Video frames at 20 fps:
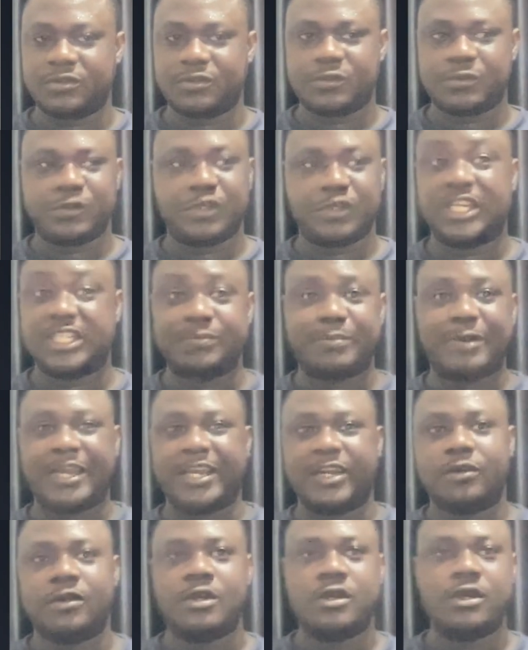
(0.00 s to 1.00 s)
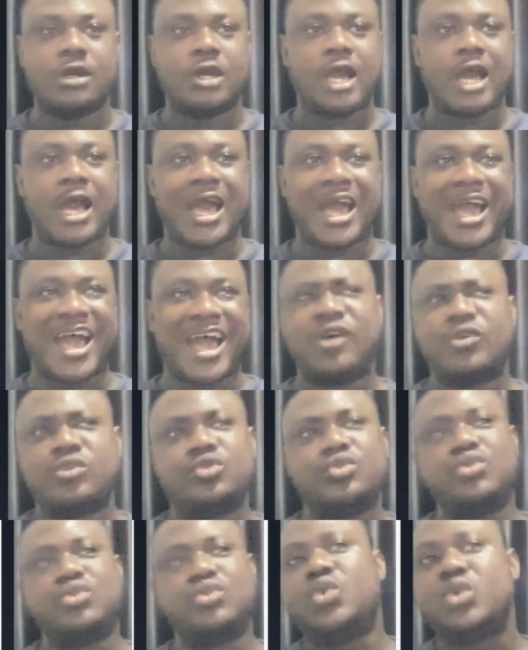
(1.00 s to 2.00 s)
knowledge panel. How
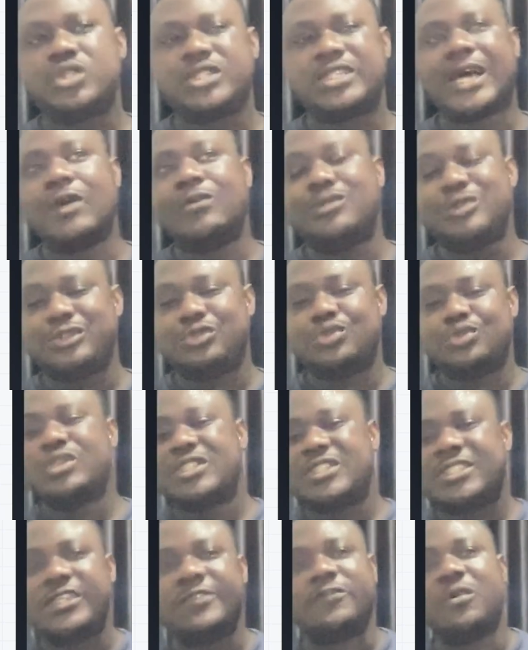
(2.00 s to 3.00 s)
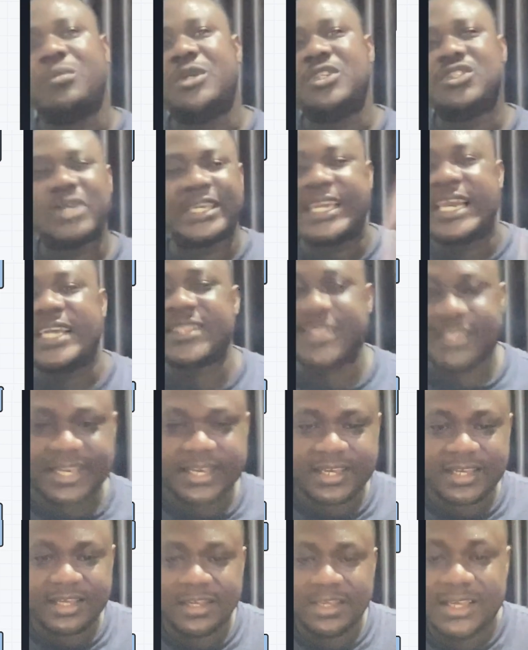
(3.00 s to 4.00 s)
do those information get
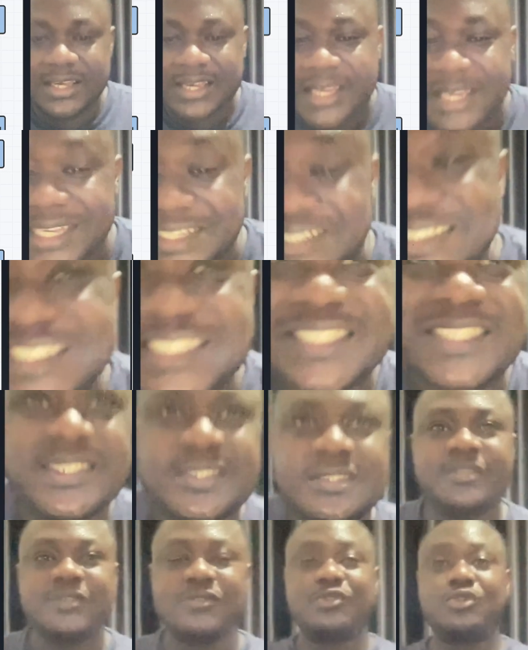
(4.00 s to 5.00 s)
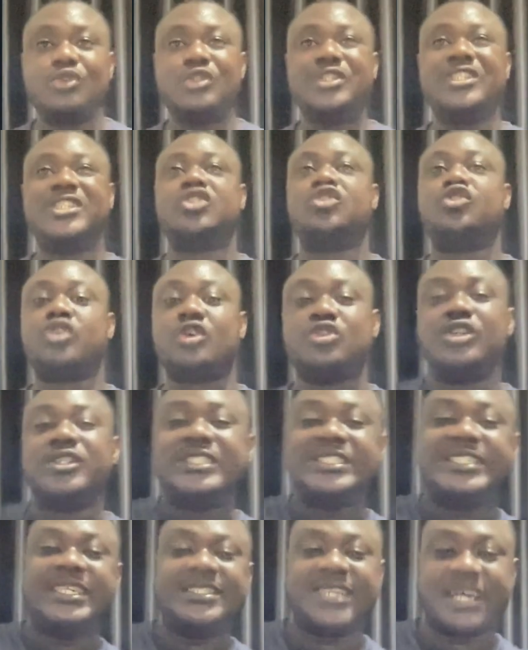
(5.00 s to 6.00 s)
there? It is through the structured
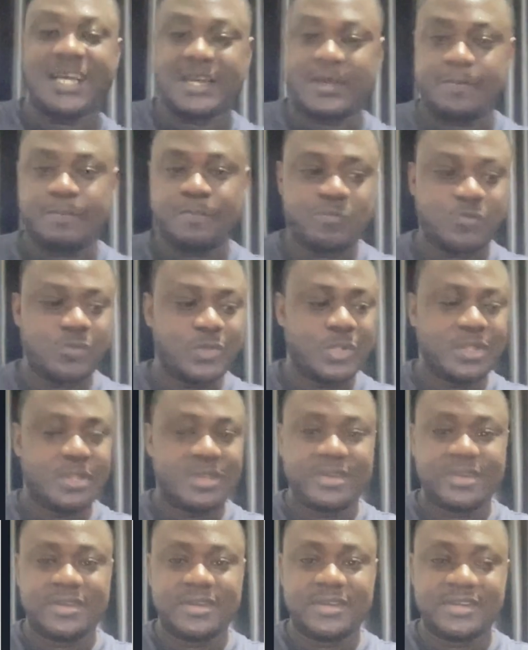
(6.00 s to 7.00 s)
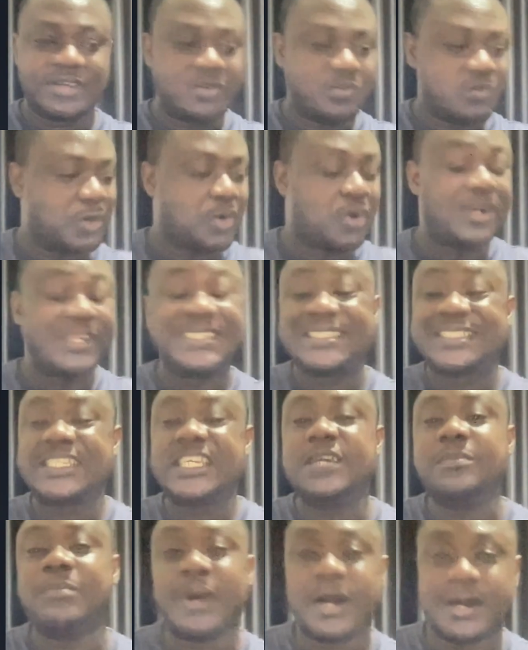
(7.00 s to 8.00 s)
data. We call it
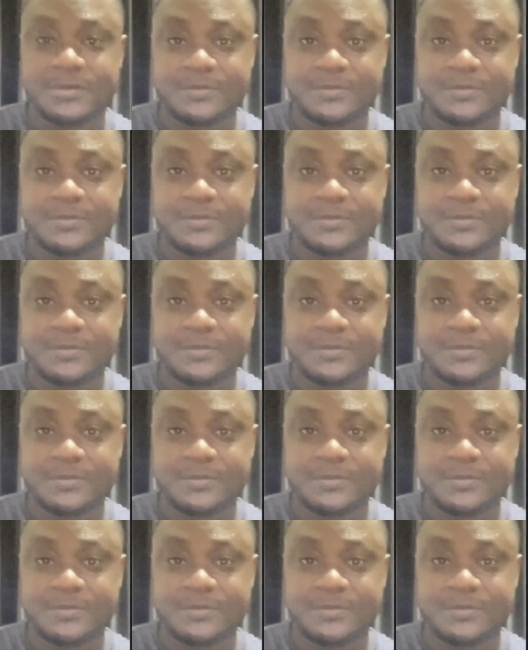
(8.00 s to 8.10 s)
schema,